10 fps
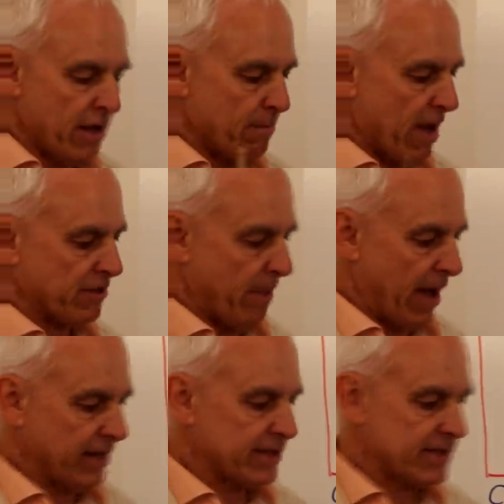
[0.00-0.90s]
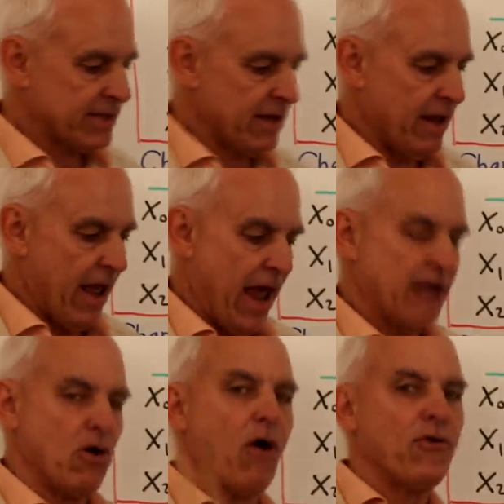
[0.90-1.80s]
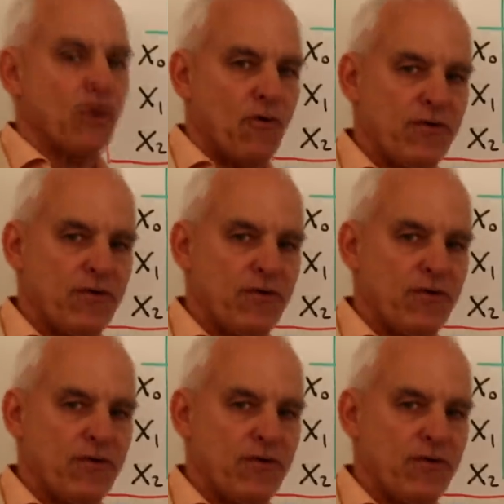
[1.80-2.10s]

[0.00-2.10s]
mathematics and also